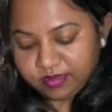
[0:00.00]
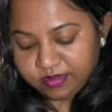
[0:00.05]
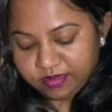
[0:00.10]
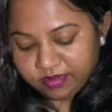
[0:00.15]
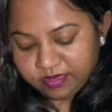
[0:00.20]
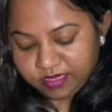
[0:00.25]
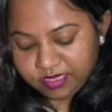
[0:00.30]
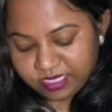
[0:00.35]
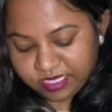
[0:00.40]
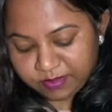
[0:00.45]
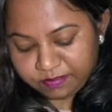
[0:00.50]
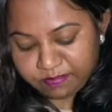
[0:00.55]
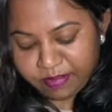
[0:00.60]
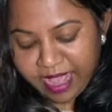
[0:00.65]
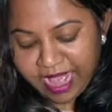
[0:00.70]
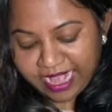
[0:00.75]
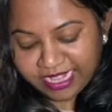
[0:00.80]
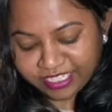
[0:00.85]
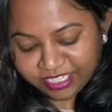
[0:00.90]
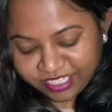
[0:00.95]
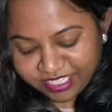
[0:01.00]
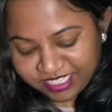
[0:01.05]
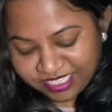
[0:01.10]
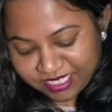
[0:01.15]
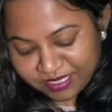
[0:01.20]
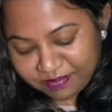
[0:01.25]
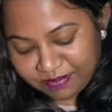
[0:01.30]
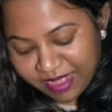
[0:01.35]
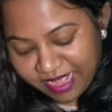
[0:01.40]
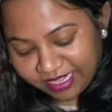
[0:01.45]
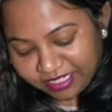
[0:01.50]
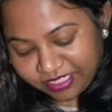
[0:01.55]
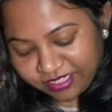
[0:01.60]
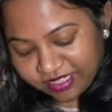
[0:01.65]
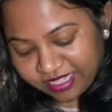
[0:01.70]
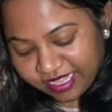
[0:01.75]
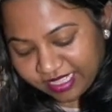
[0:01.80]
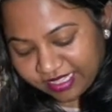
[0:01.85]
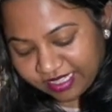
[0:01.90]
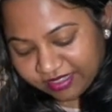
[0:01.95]
Just patch this back
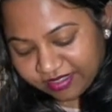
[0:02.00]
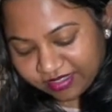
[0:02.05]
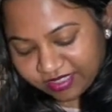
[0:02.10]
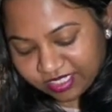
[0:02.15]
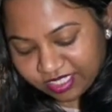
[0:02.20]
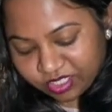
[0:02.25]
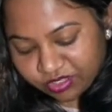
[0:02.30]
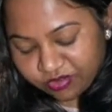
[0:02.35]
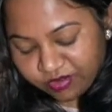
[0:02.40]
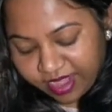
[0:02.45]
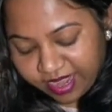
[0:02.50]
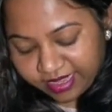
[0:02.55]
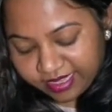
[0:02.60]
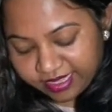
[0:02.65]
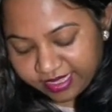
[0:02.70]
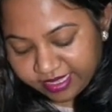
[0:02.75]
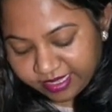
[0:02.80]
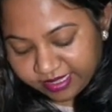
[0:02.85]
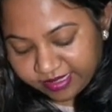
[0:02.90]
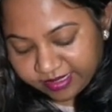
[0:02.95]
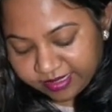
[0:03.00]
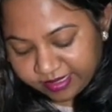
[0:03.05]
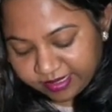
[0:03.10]
together because it's cracking.